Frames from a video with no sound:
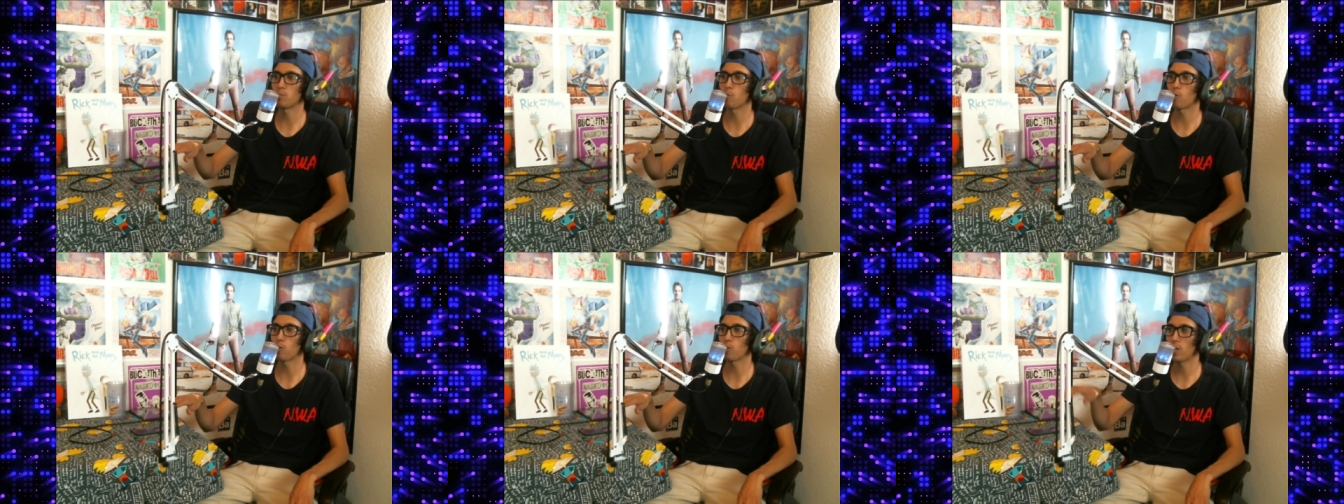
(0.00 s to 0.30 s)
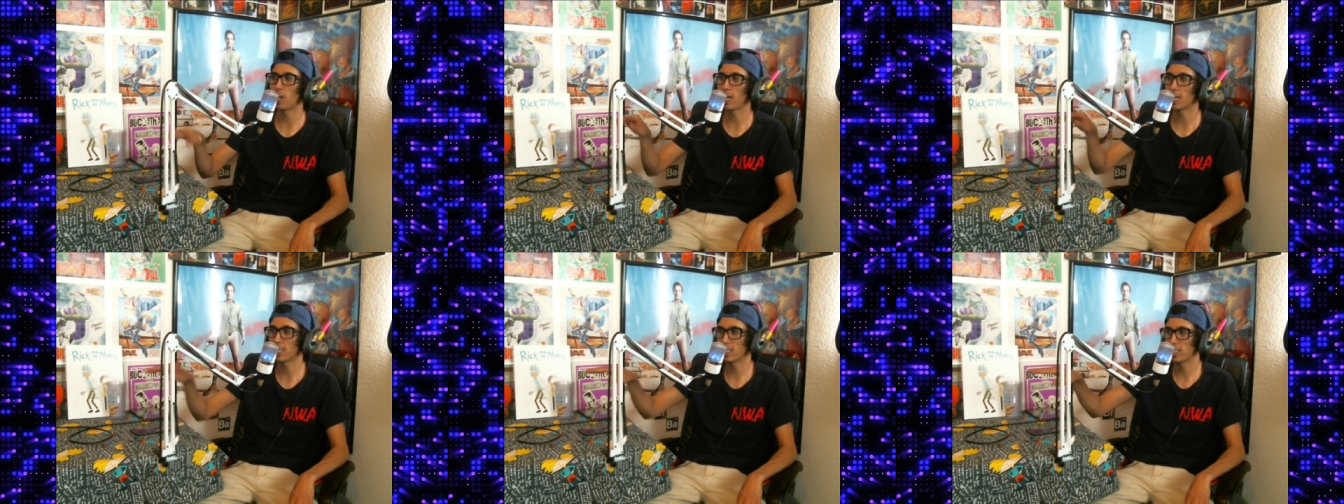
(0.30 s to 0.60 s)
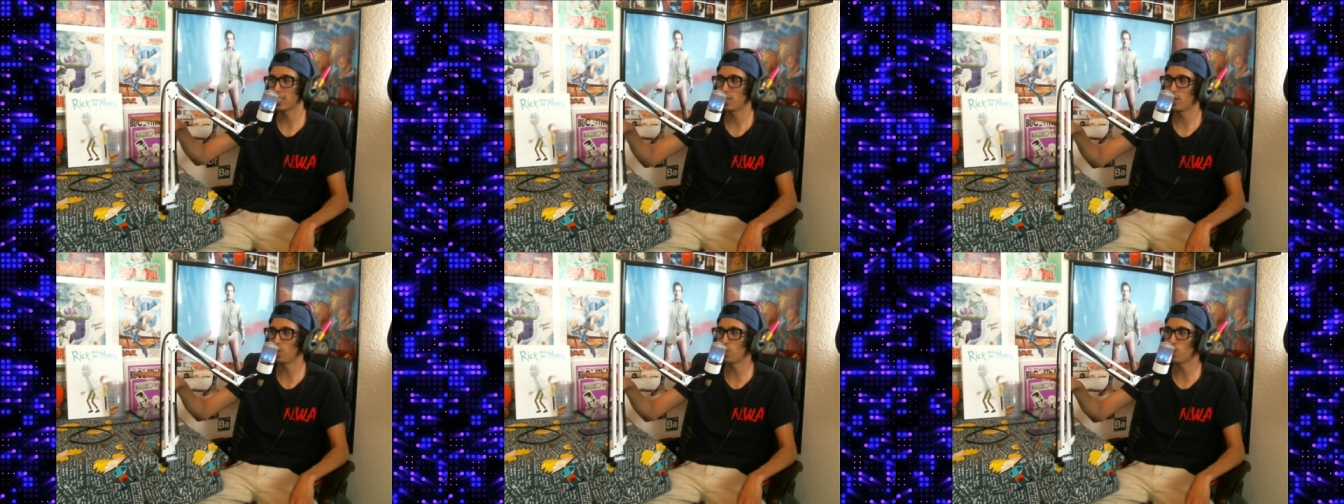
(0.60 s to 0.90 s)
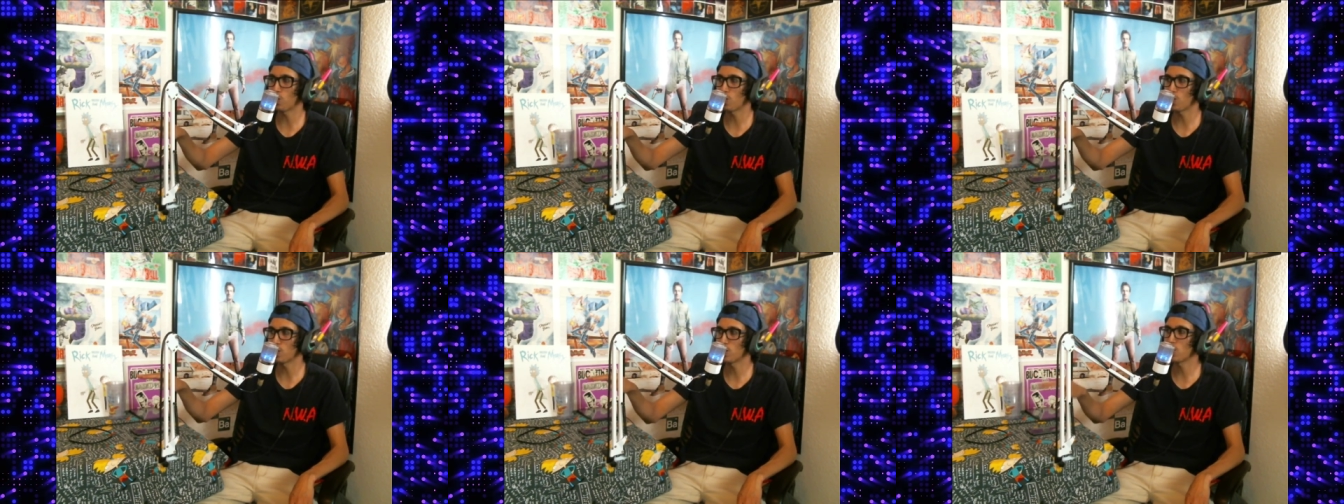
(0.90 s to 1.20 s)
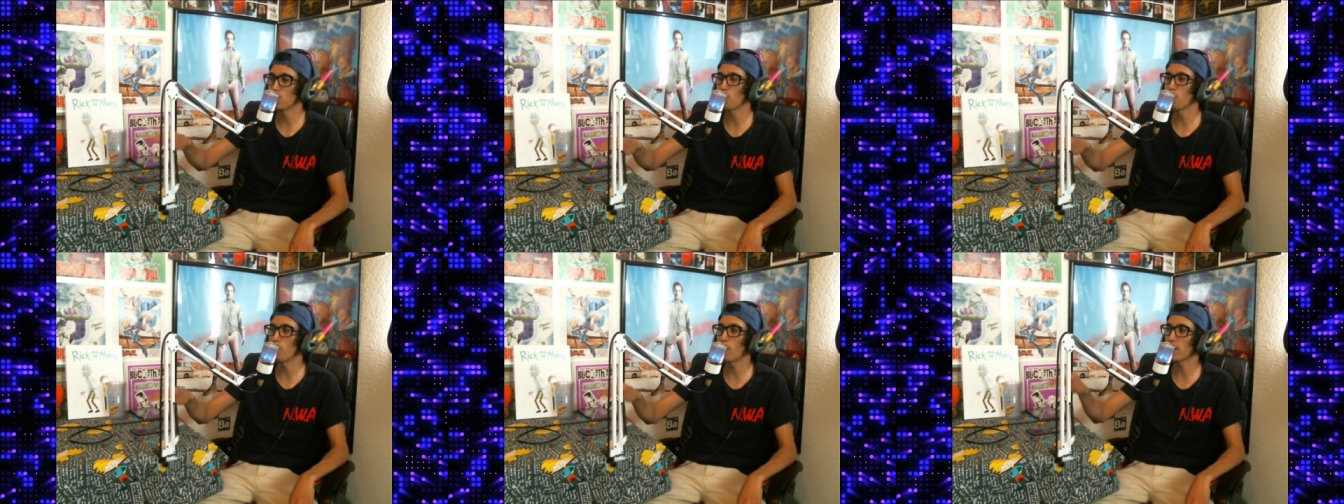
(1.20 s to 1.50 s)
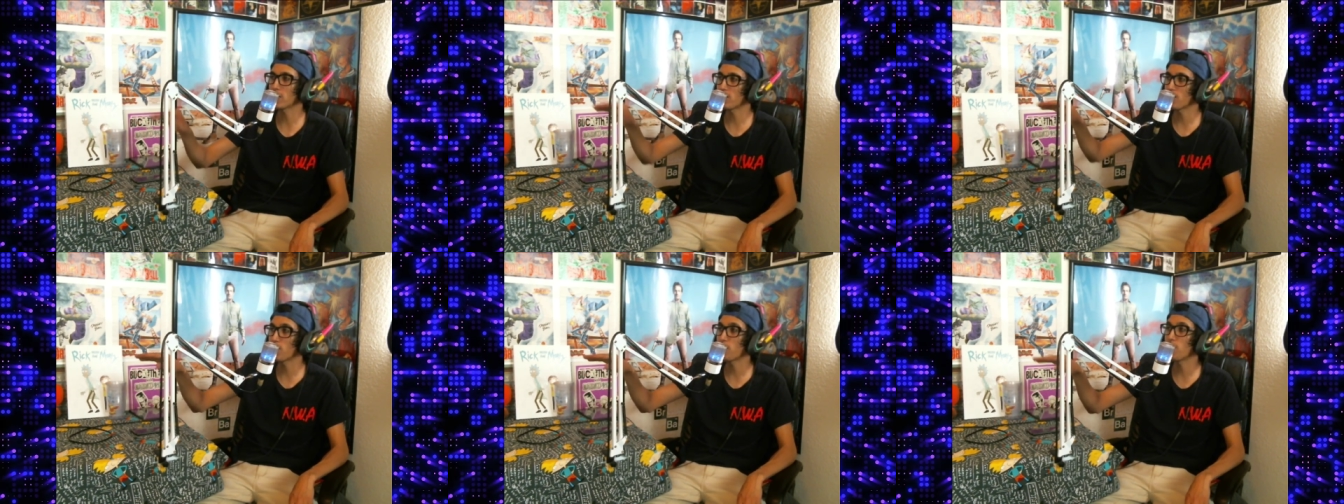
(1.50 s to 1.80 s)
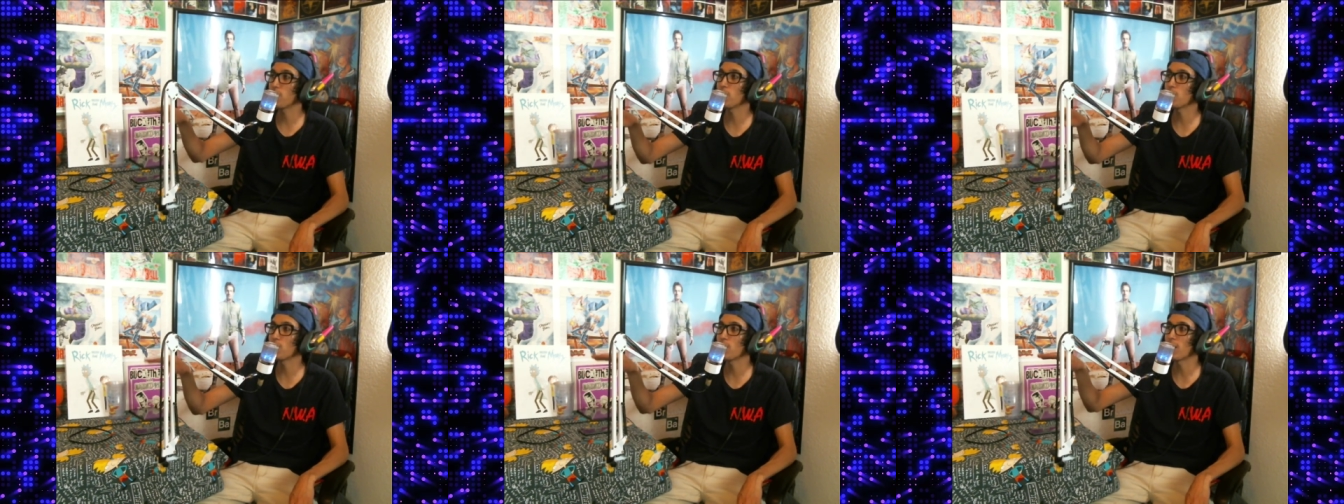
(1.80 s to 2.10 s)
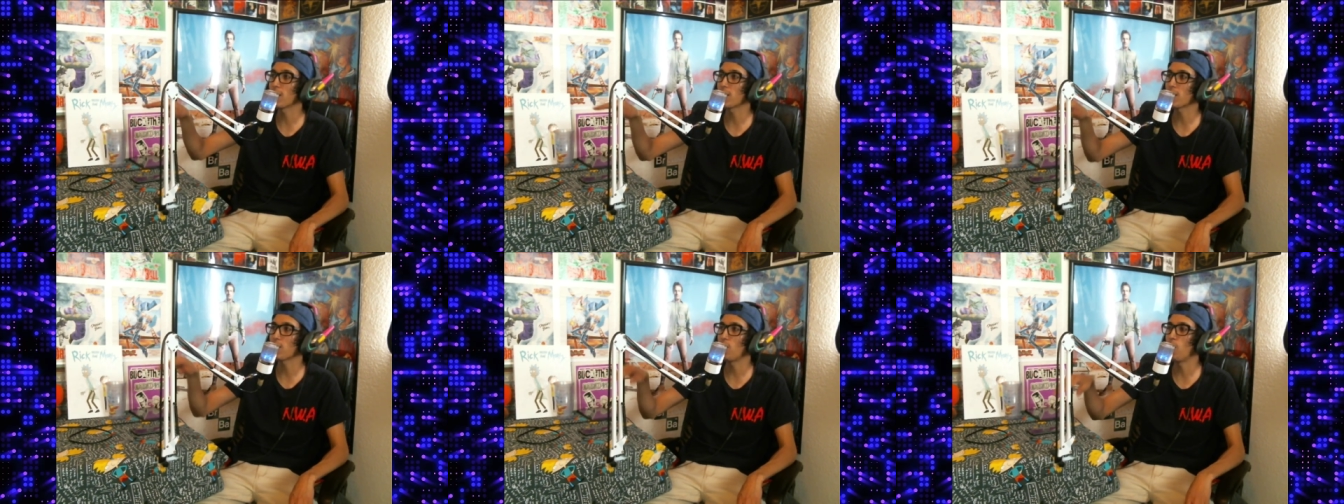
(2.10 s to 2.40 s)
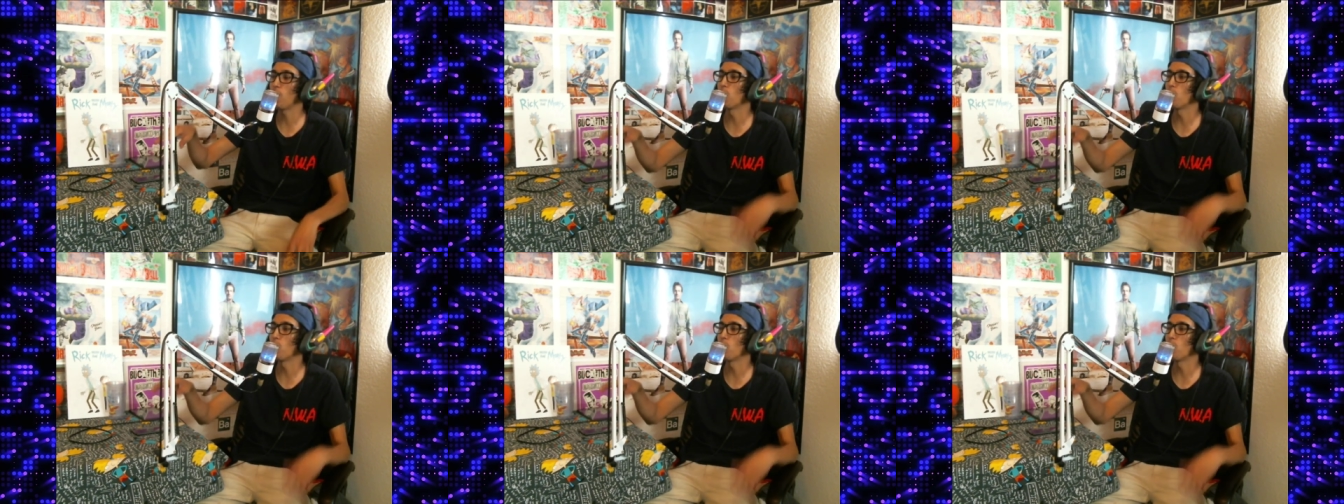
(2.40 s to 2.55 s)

more likes than yours. So it makes it feel like, oh,